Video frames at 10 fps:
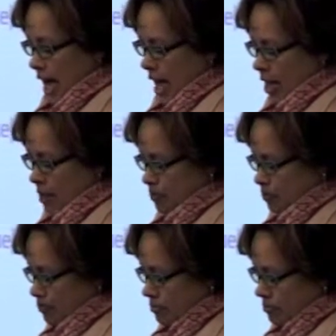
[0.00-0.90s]
Now
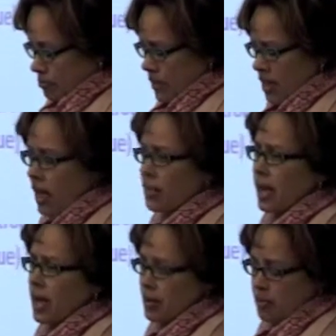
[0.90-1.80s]
the
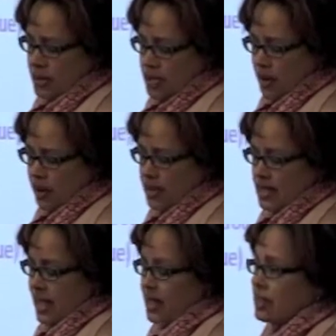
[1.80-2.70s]
IPPCR
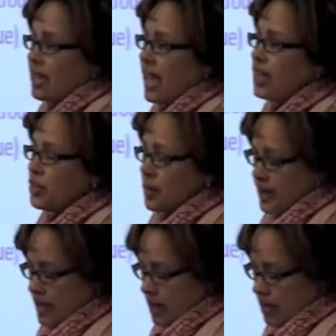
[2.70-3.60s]
is held
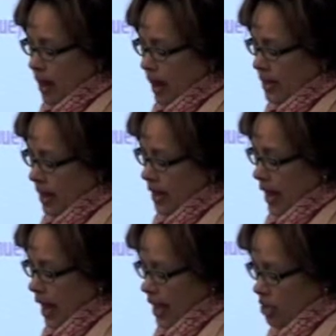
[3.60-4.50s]
annually by the
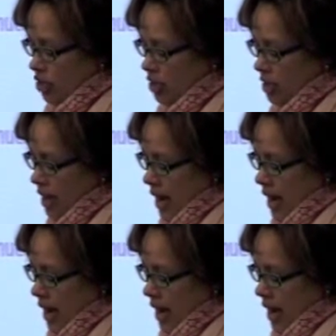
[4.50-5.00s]
NIH,